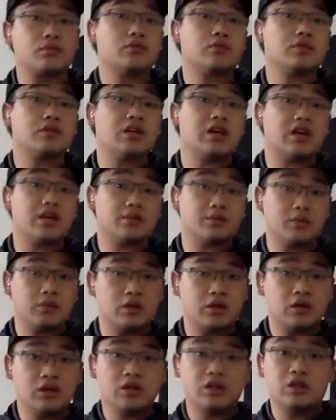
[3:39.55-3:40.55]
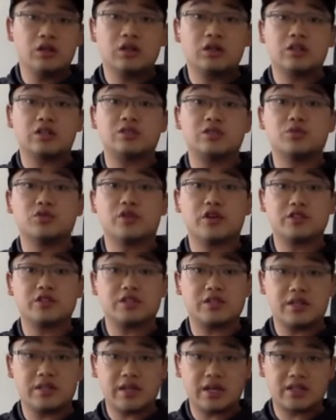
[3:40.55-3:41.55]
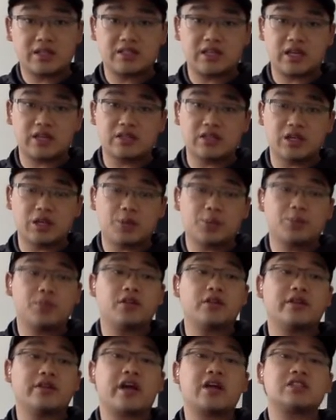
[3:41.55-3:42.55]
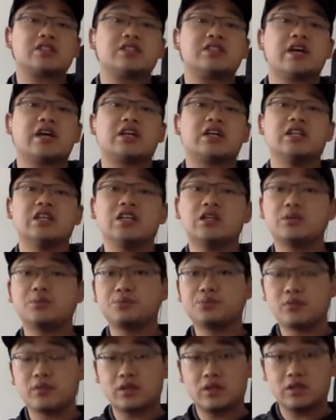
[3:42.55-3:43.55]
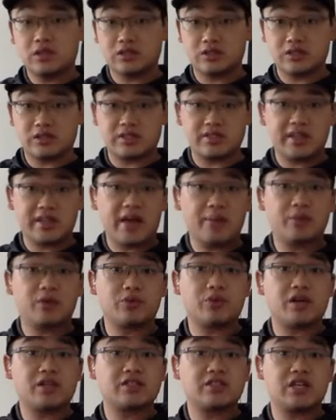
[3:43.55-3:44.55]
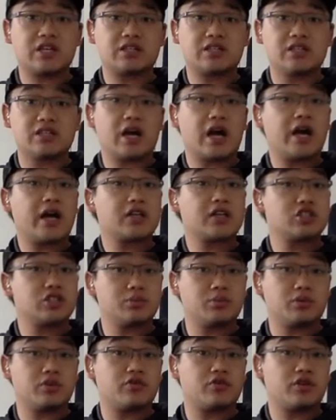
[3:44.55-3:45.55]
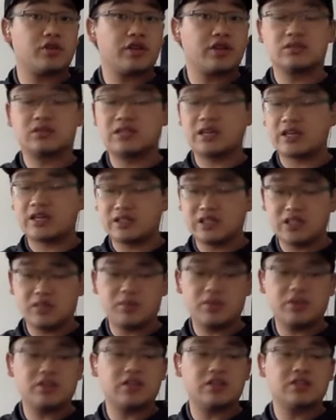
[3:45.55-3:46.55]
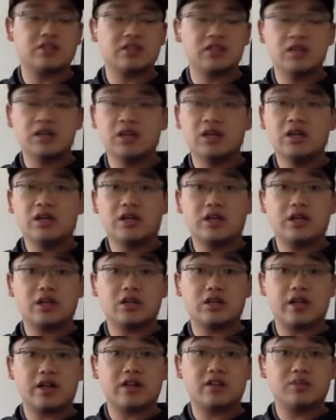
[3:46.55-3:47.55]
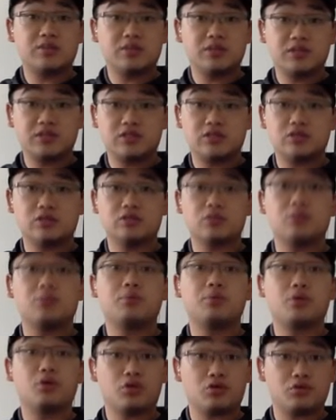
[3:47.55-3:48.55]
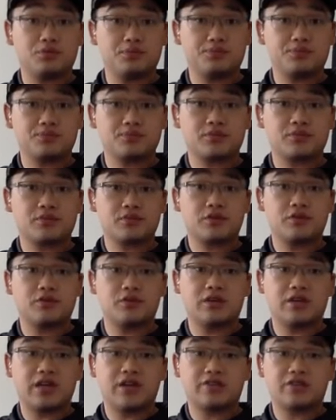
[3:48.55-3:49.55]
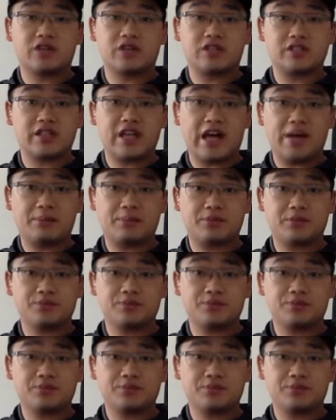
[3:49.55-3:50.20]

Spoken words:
Okay, let's move on to the next technique. The next technique is a slap and rest technique. I actually prefer this technique because it allows me to pull right after I slap.